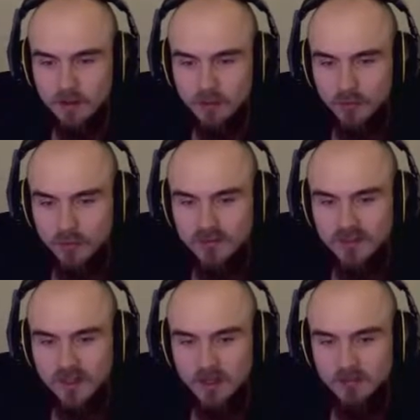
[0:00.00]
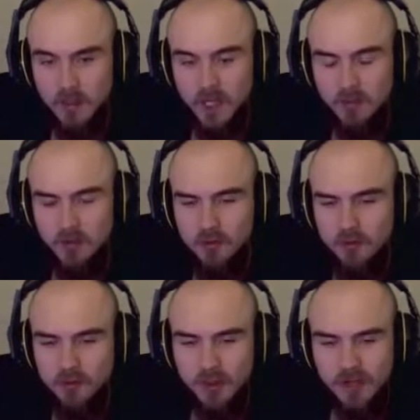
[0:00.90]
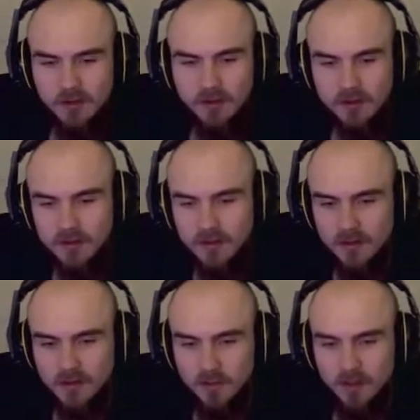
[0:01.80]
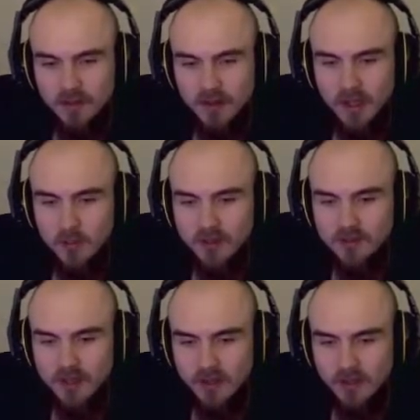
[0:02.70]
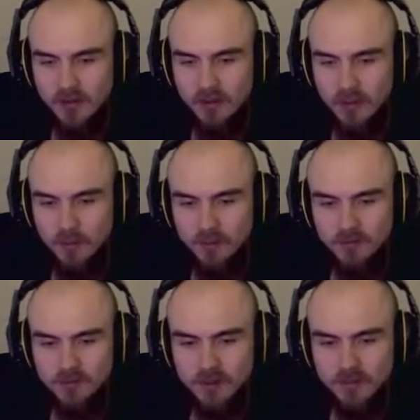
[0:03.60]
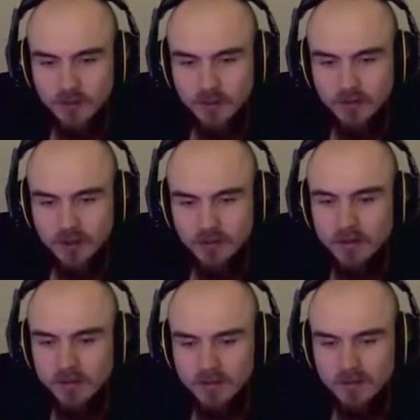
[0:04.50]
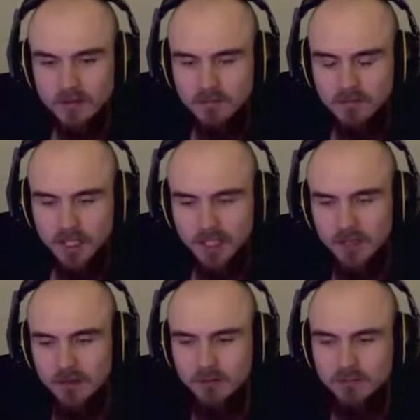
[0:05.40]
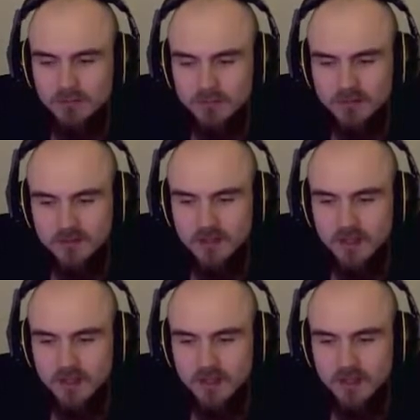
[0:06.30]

put this thing up on YouTube later, I've been thinking about starting to put streams up on there. I hear it's